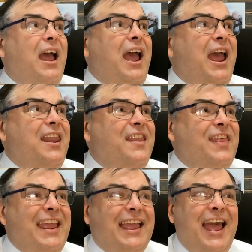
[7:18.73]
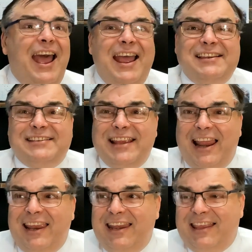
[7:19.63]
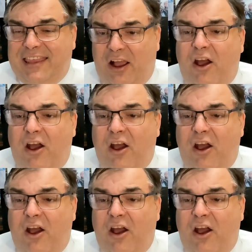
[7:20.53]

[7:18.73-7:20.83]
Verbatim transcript: And they can't sell anything.